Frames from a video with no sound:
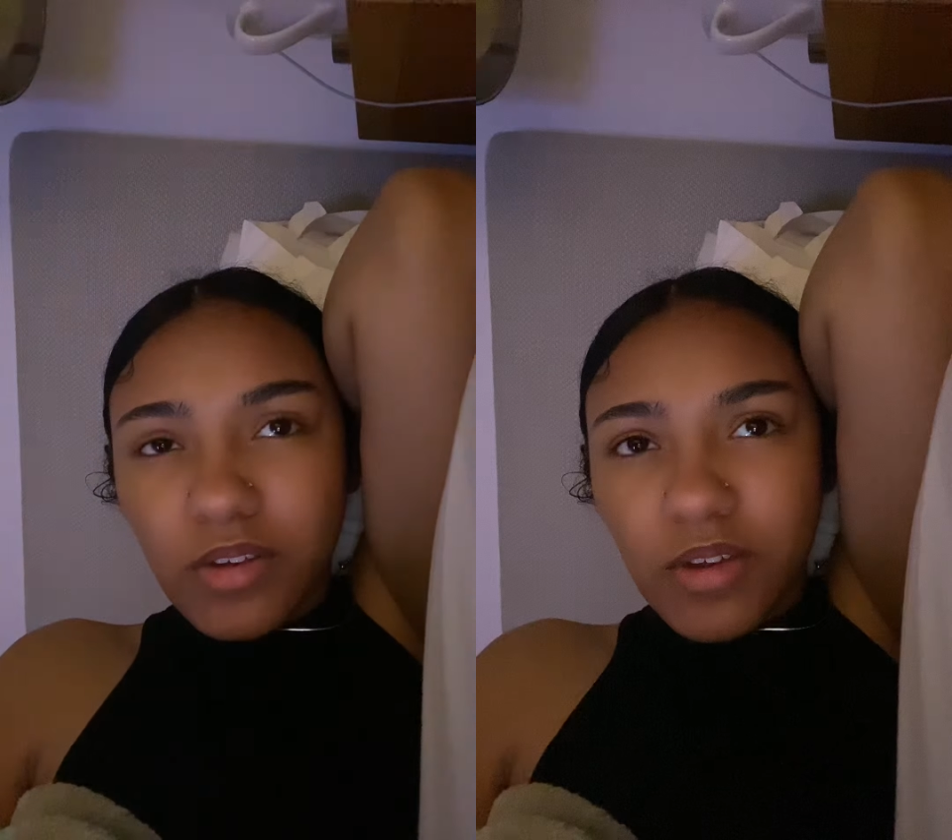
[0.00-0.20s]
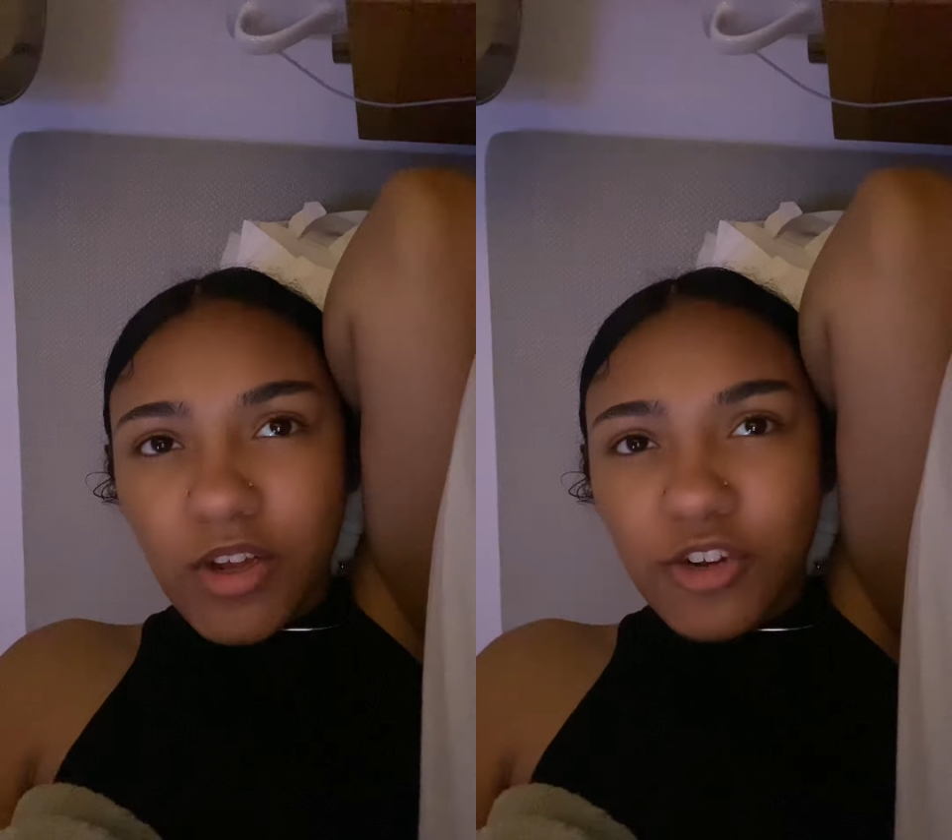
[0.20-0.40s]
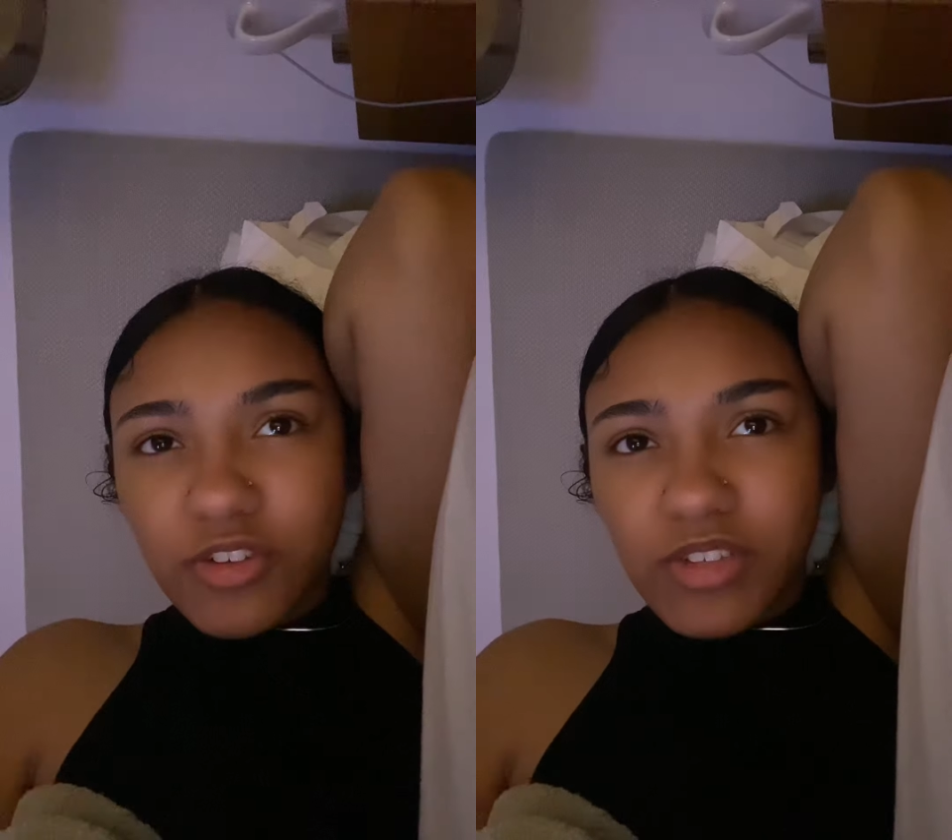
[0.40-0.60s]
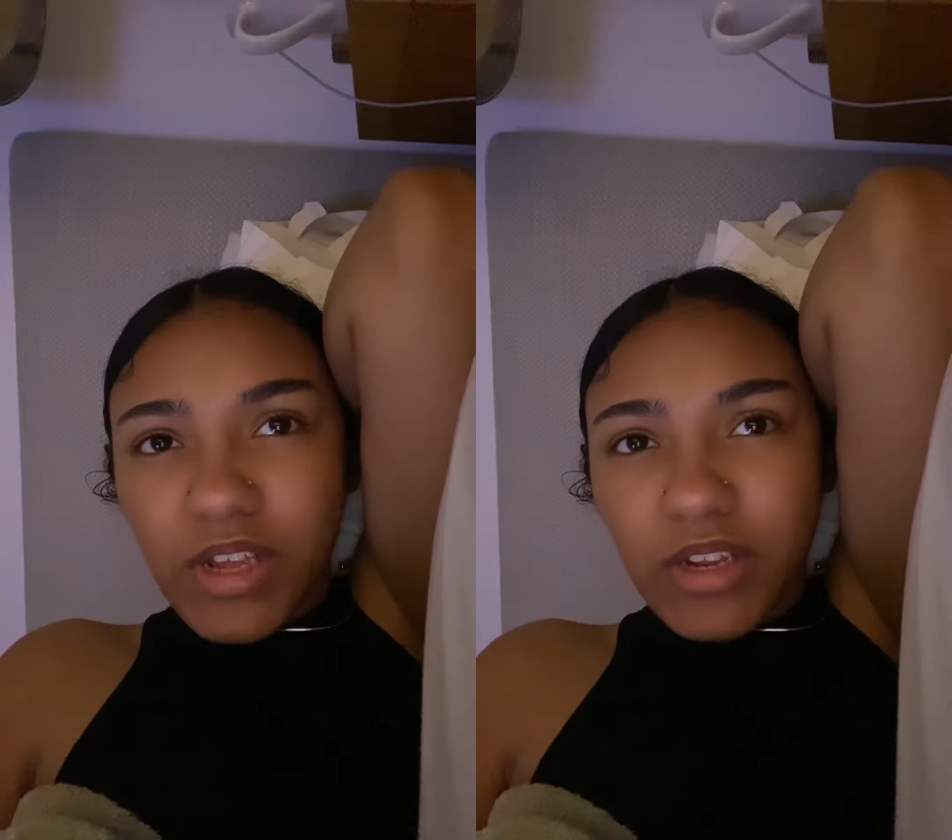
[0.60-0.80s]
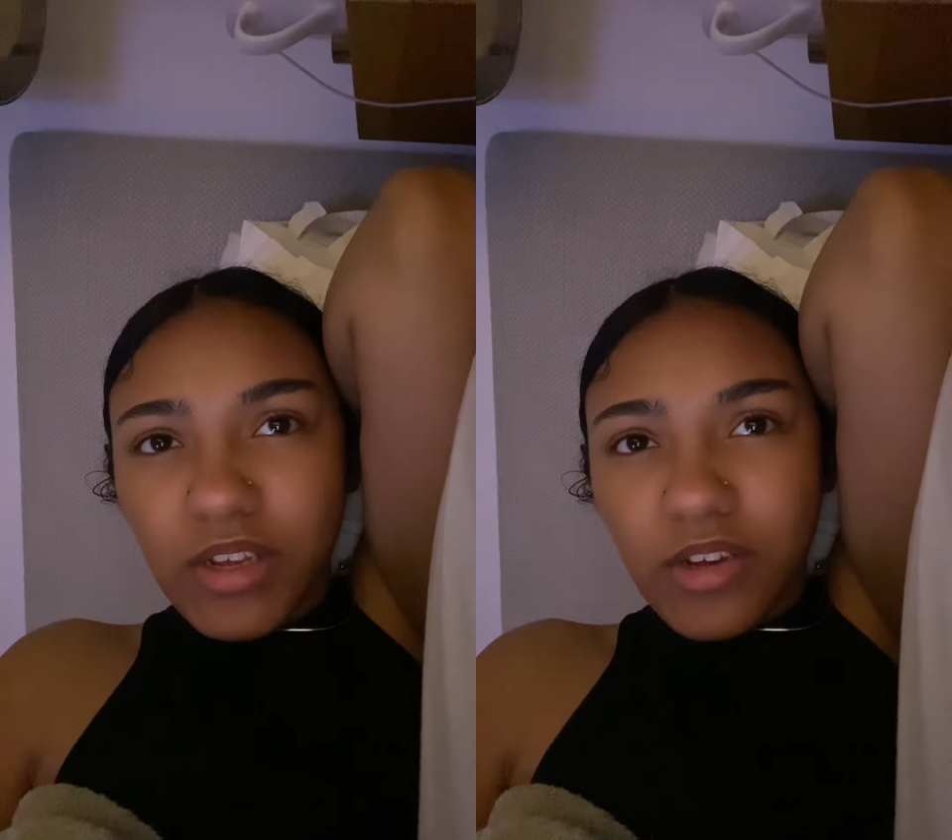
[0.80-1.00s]

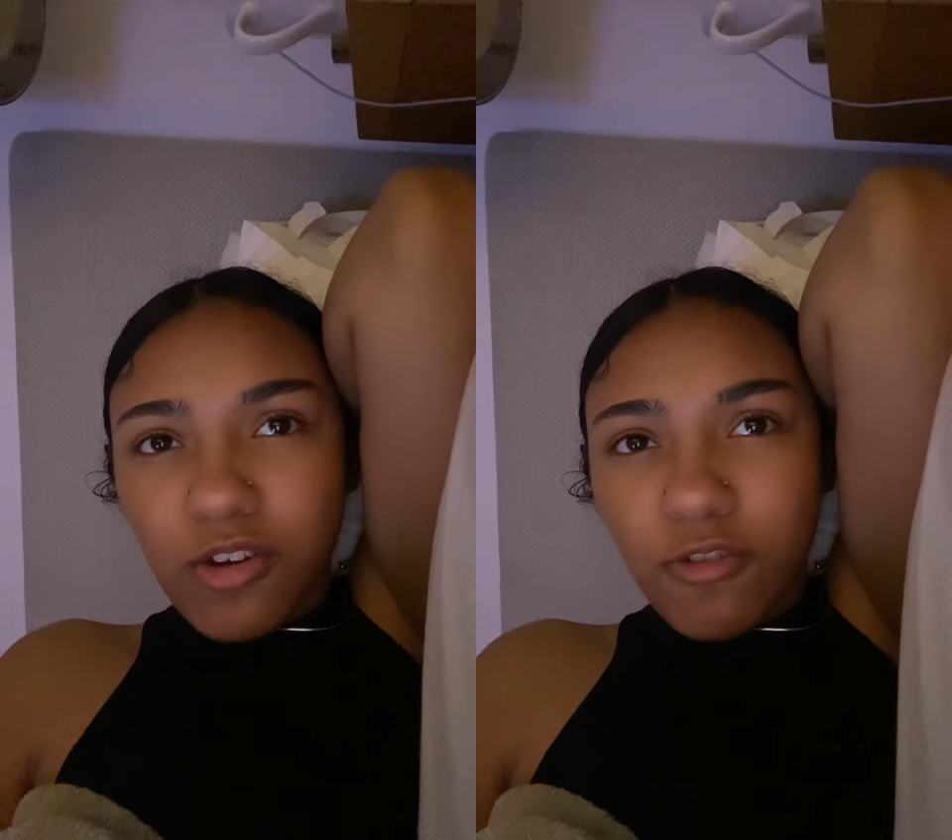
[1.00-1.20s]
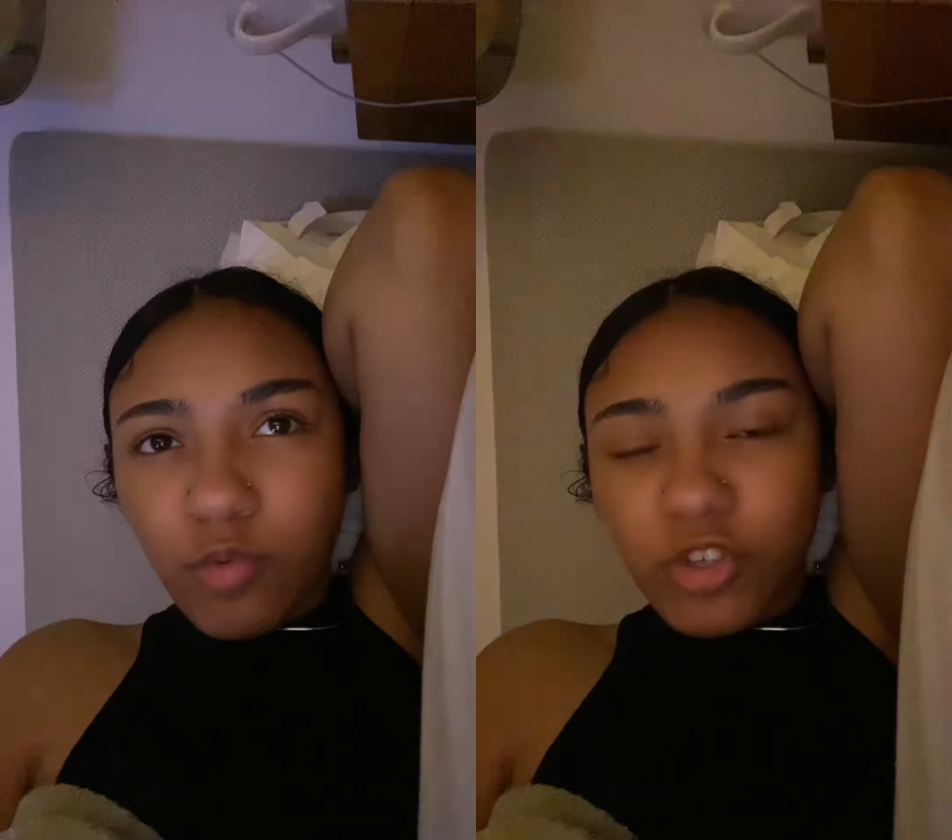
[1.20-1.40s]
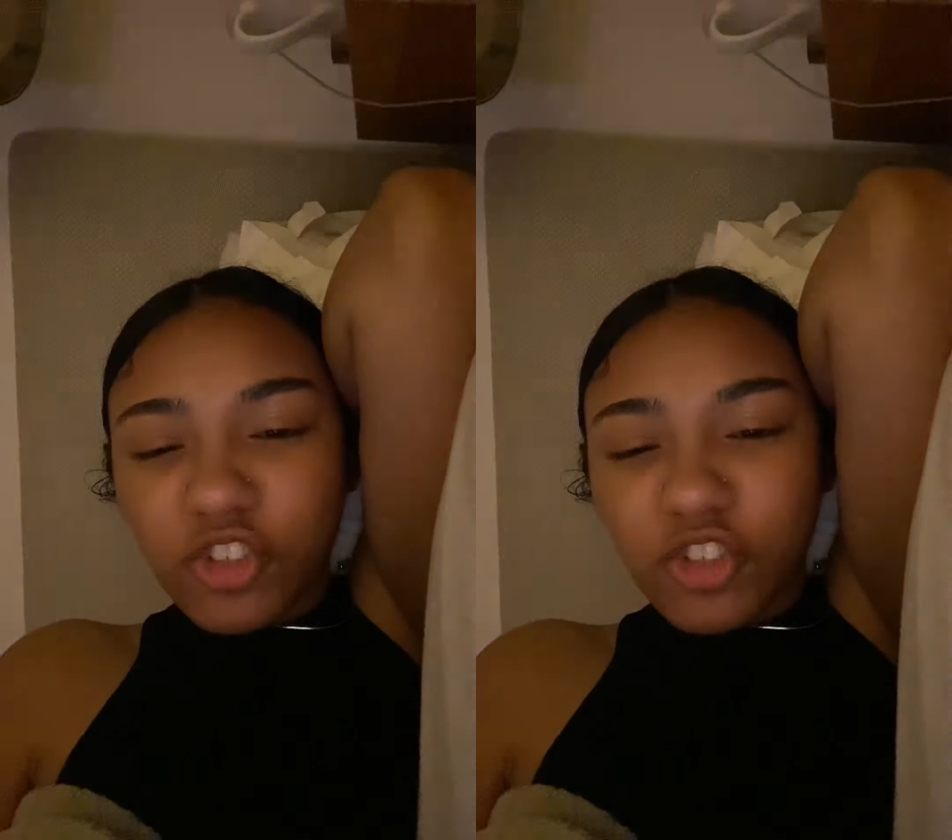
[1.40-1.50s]
understanding of what